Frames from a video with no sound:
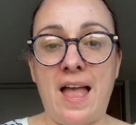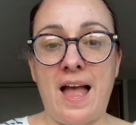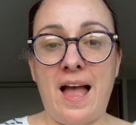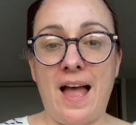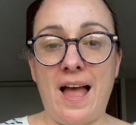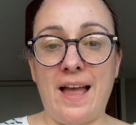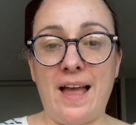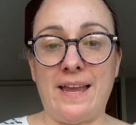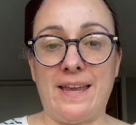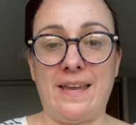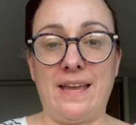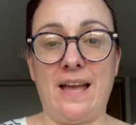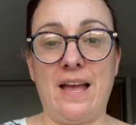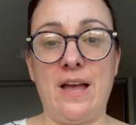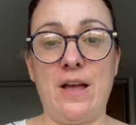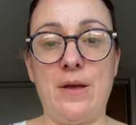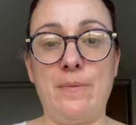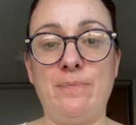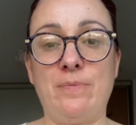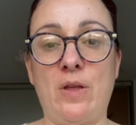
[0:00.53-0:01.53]
Hi,
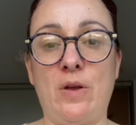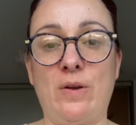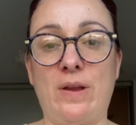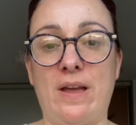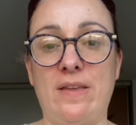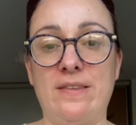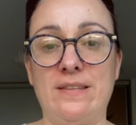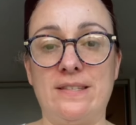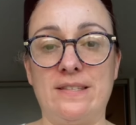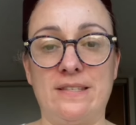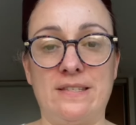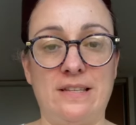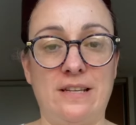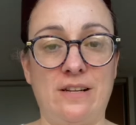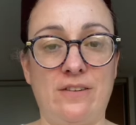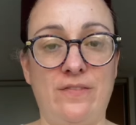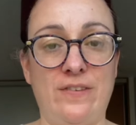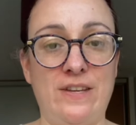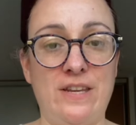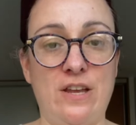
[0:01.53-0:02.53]
okay, this is a little
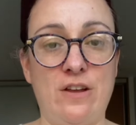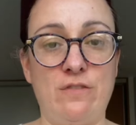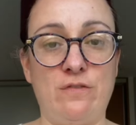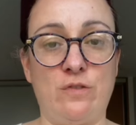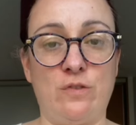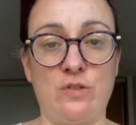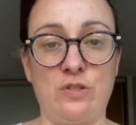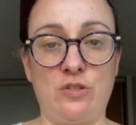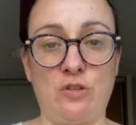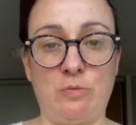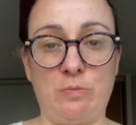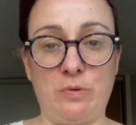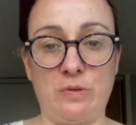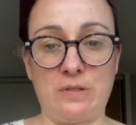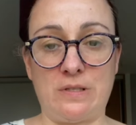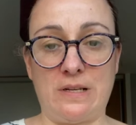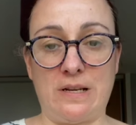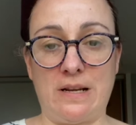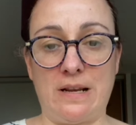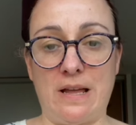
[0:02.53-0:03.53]
video for Stockport
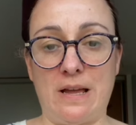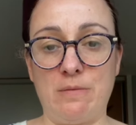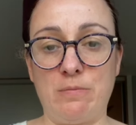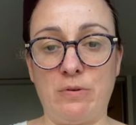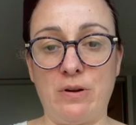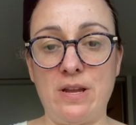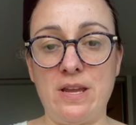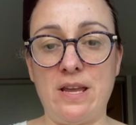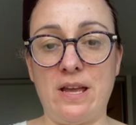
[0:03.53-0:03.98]
Sling Library,